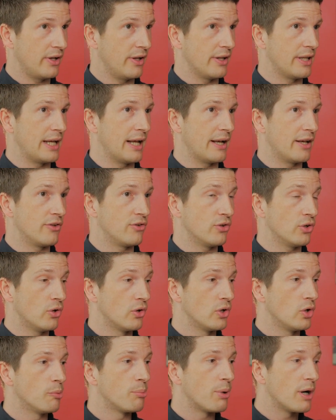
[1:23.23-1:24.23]
Are the
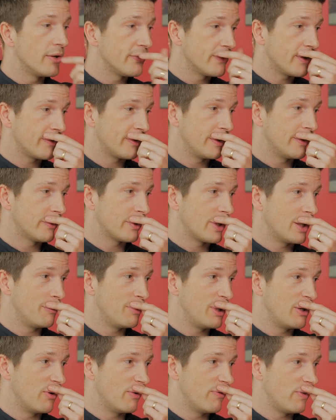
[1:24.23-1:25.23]
editorial processes going to
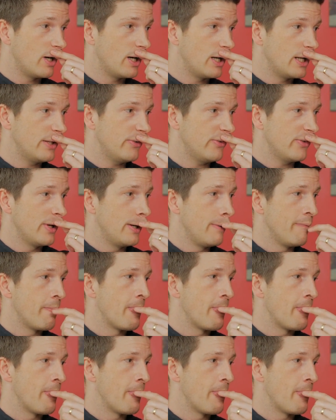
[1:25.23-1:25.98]
be revised?